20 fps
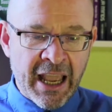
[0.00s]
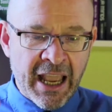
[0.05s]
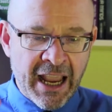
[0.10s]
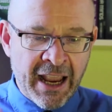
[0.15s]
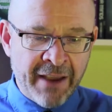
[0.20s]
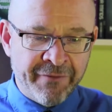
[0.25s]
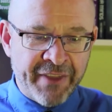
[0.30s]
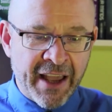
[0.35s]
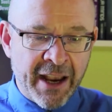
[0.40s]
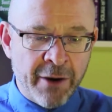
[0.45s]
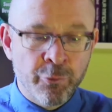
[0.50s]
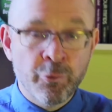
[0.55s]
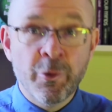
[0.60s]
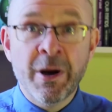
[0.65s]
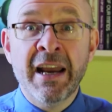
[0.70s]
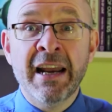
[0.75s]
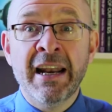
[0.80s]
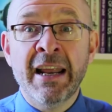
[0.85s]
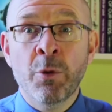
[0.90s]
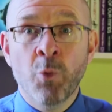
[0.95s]
If they
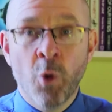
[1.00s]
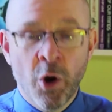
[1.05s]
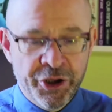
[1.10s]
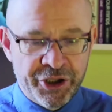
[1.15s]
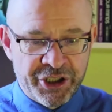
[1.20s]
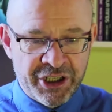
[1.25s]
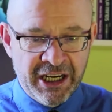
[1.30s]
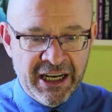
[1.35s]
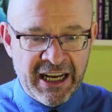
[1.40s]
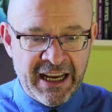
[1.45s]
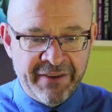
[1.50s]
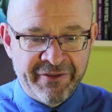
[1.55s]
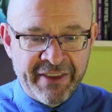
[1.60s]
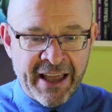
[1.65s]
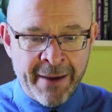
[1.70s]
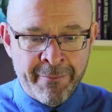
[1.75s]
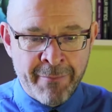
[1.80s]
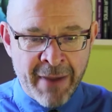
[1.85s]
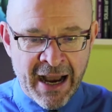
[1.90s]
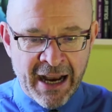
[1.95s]
really want to leave
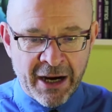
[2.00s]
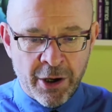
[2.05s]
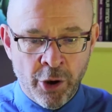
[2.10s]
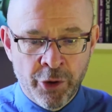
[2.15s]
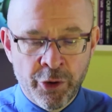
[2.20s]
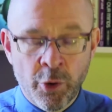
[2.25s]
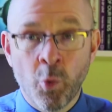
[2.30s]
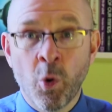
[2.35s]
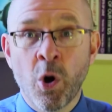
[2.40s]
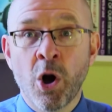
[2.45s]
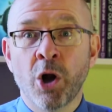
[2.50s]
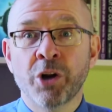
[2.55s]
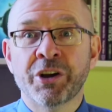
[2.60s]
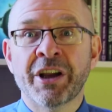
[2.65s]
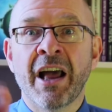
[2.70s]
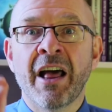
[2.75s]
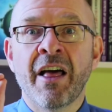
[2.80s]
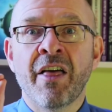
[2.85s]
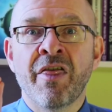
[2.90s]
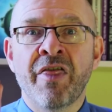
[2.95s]
their mark on the
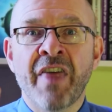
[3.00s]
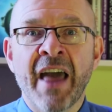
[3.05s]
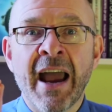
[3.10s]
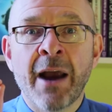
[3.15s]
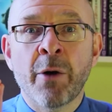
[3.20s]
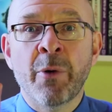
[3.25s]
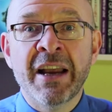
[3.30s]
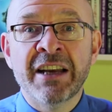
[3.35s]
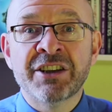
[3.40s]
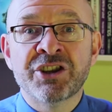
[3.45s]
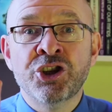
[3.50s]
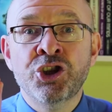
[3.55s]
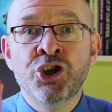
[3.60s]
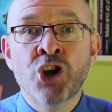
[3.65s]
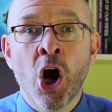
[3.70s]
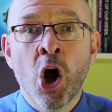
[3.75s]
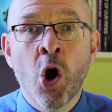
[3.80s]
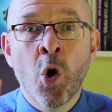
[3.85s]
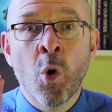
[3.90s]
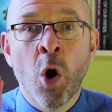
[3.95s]
world, there is
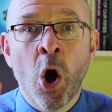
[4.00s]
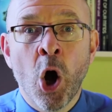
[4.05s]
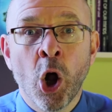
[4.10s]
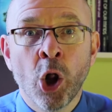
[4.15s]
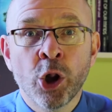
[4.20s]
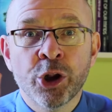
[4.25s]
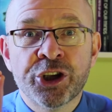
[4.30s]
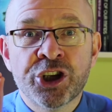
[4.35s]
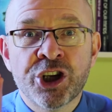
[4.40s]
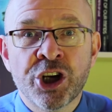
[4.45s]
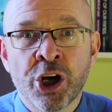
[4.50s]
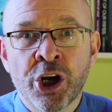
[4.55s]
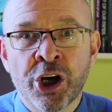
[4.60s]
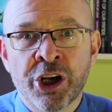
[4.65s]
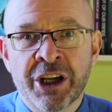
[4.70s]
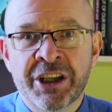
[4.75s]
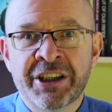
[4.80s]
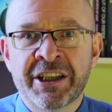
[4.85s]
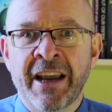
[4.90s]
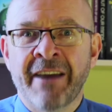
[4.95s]
no
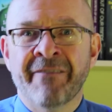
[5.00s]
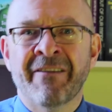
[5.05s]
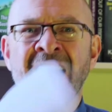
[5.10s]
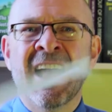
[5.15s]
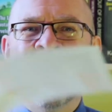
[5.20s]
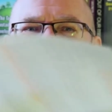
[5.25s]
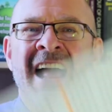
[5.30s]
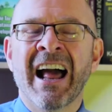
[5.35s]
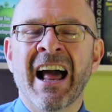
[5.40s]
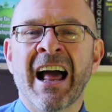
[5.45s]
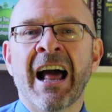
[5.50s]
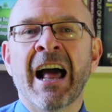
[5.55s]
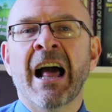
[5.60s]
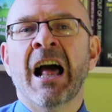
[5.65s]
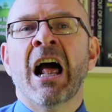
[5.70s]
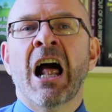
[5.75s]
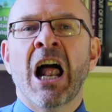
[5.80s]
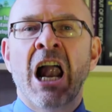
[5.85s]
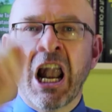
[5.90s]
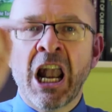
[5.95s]
alternative.
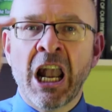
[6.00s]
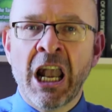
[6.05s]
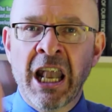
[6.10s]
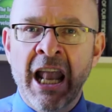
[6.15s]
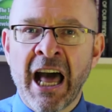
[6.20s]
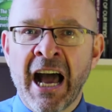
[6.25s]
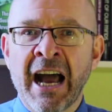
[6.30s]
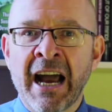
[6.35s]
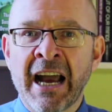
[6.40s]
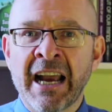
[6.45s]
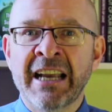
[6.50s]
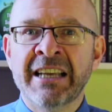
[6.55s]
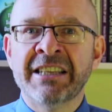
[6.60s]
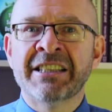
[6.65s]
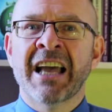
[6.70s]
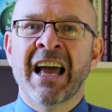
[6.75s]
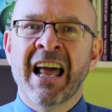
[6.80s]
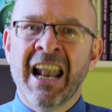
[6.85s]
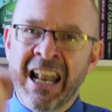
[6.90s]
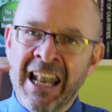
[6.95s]

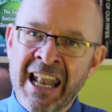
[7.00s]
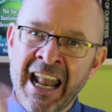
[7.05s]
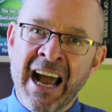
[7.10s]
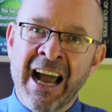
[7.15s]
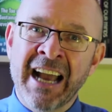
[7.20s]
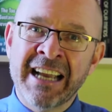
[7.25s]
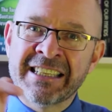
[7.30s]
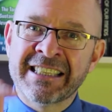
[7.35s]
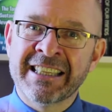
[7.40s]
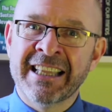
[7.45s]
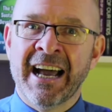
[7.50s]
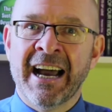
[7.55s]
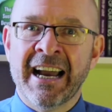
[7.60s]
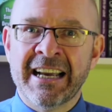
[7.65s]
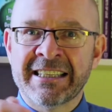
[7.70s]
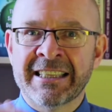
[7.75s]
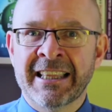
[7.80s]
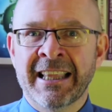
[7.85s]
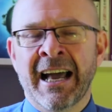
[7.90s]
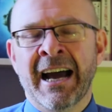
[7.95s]
Lies, lies,
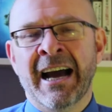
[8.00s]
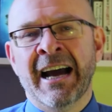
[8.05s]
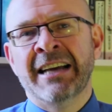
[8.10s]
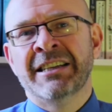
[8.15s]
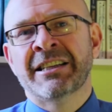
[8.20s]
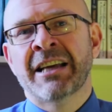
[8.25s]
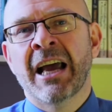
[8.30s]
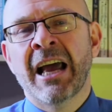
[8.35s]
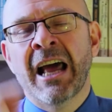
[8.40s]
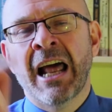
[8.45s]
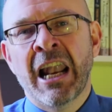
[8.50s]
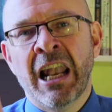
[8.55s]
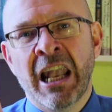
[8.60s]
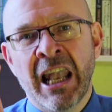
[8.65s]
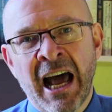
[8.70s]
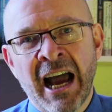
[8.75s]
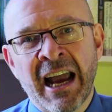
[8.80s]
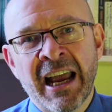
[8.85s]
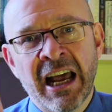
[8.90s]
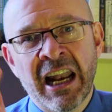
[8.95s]
lies, lies,
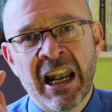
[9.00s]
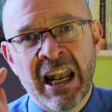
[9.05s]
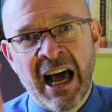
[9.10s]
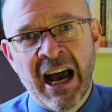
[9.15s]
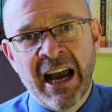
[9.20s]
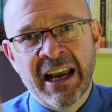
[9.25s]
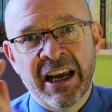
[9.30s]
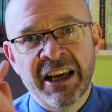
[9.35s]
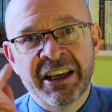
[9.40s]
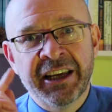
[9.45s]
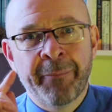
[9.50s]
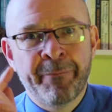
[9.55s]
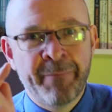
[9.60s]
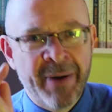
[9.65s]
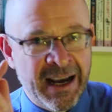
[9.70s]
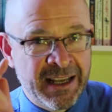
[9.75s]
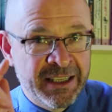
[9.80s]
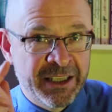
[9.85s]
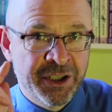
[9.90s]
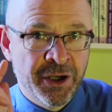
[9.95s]
liar, liar, your
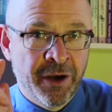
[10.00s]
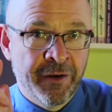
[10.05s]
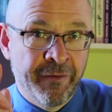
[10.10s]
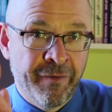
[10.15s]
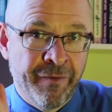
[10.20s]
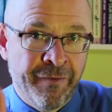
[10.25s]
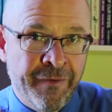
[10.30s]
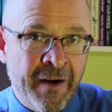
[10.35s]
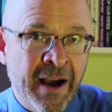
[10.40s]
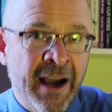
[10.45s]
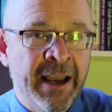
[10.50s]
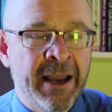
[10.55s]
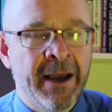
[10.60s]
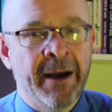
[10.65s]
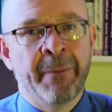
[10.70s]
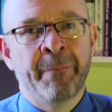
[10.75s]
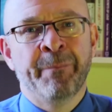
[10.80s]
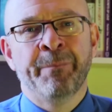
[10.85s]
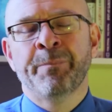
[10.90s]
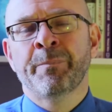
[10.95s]
pants on
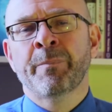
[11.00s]
fire.